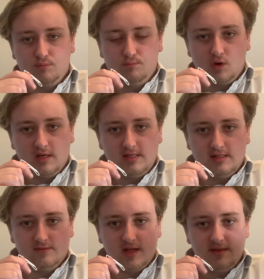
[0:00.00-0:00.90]

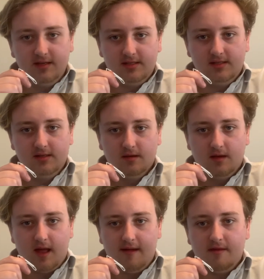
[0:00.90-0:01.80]
prices have done this,
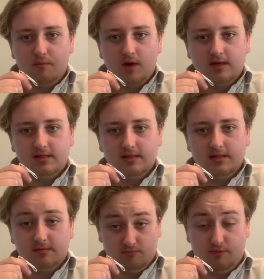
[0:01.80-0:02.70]
and then
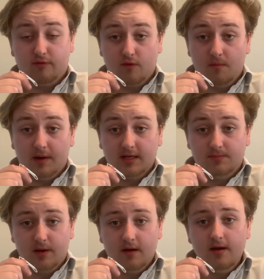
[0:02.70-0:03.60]
prices through the
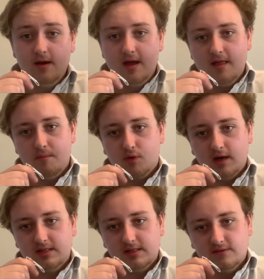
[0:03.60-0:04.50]
bust period, then
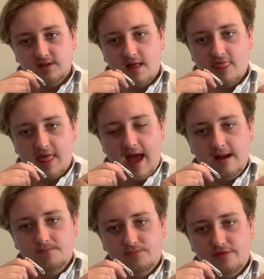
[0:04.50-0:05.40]
prices have done
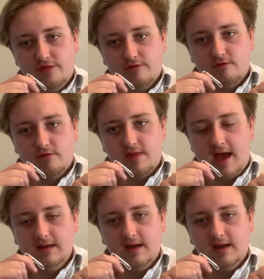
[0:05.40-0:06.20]
that through that